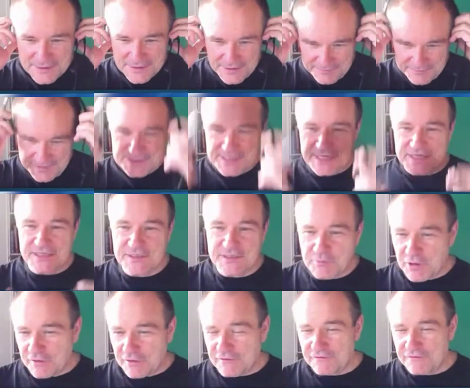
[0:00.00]
if I take them
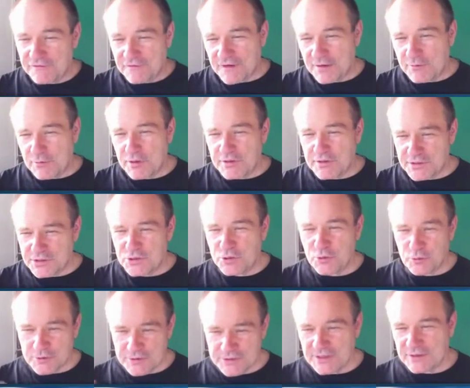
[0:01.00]
off, I won't
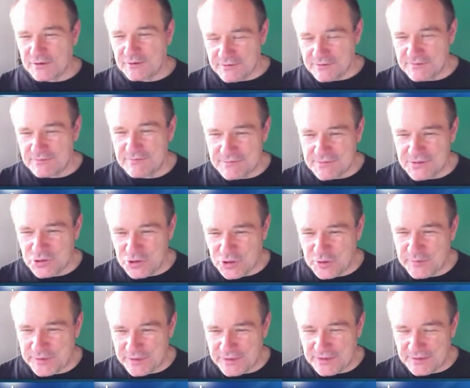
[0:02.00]
talk so
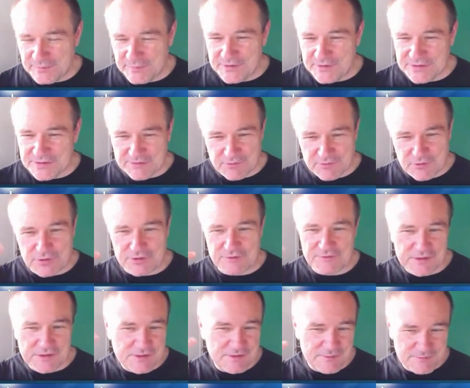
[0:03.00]
stupidly because I've got a
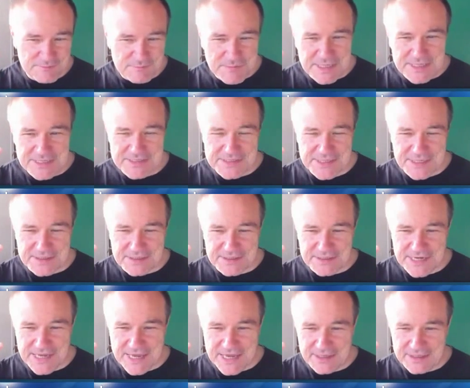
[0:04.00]
millisecond
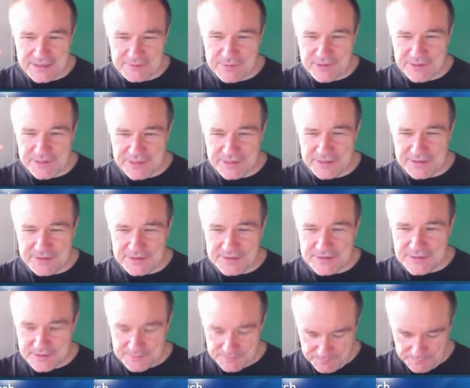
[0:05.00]
lag in my
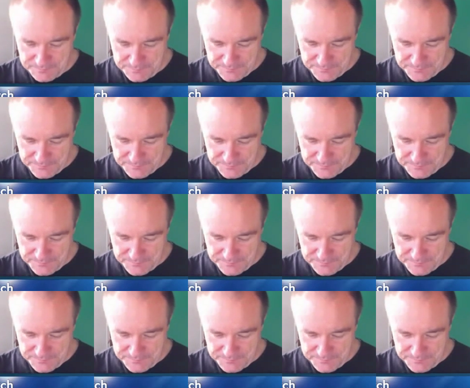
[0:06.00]
ears.